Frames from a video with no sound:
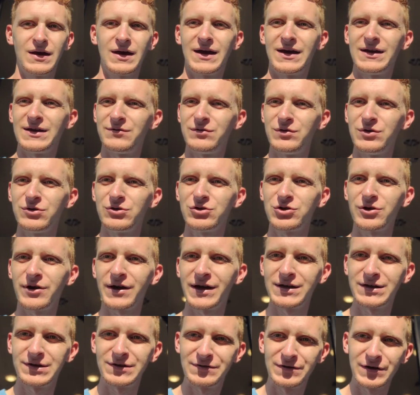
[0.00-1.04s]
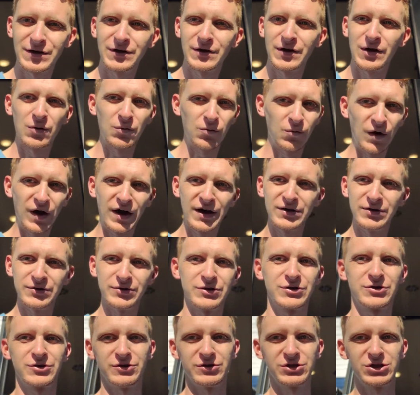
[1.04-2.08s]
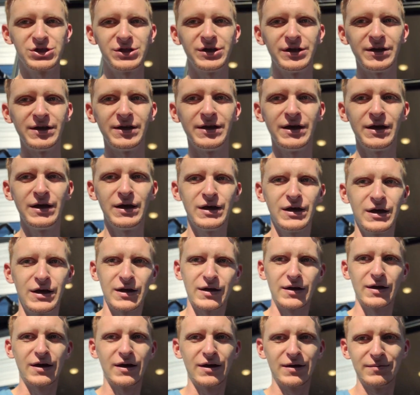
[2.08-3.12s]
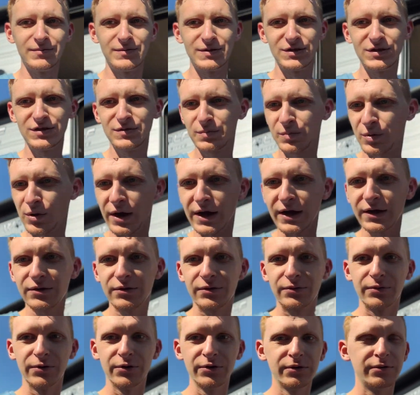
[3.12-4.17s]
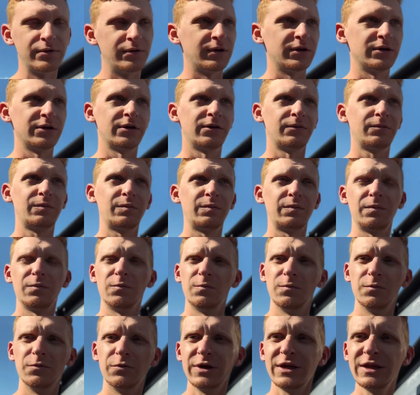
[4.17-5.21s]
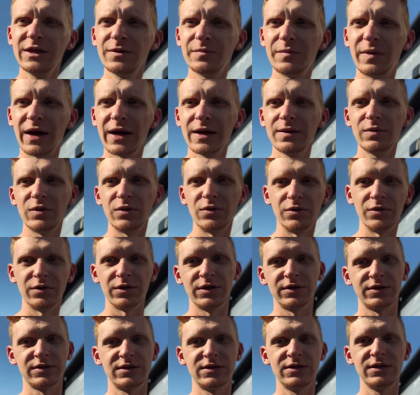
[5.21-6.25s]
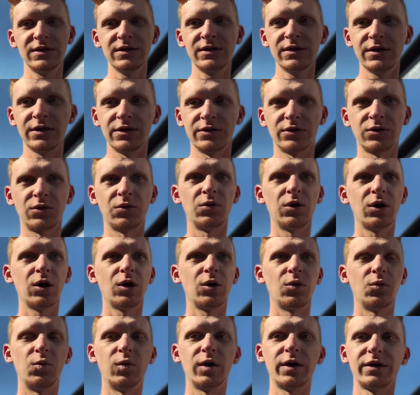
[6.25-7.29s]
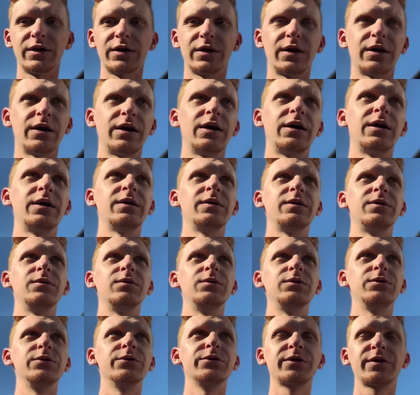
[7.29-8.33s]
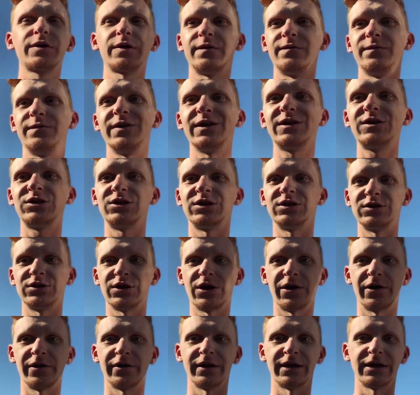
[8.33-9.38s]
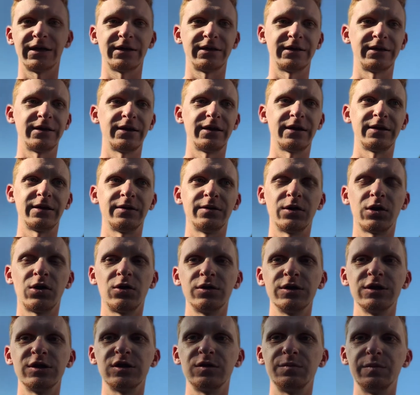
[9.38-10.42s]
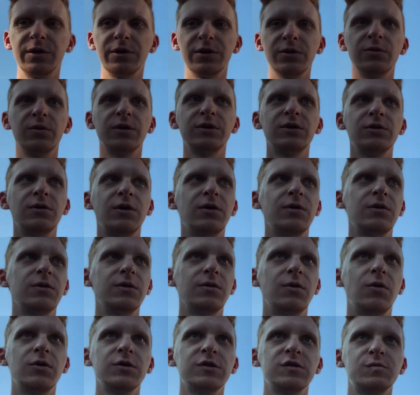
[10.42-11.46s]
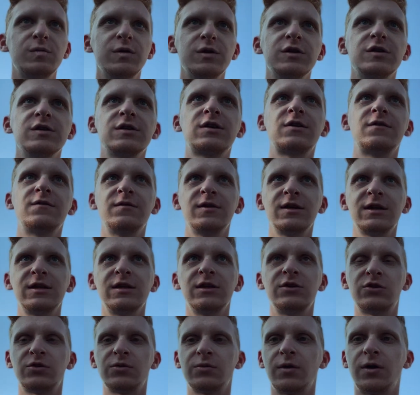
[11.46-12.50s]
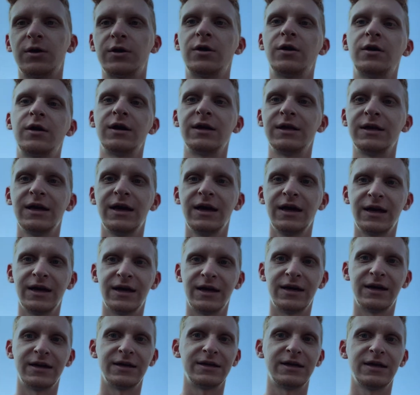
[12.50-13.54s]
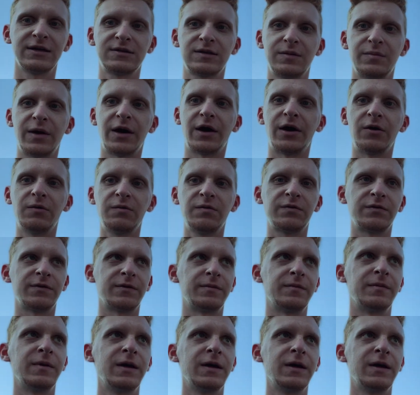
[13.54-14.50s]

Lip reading: And if you're trying to figure out why you're a Christian, just pray it through, you know, read the Bible, see, you know, what your convictions are in the Holy Spirit, what the Holy Spirit is convicting you on, and get some help from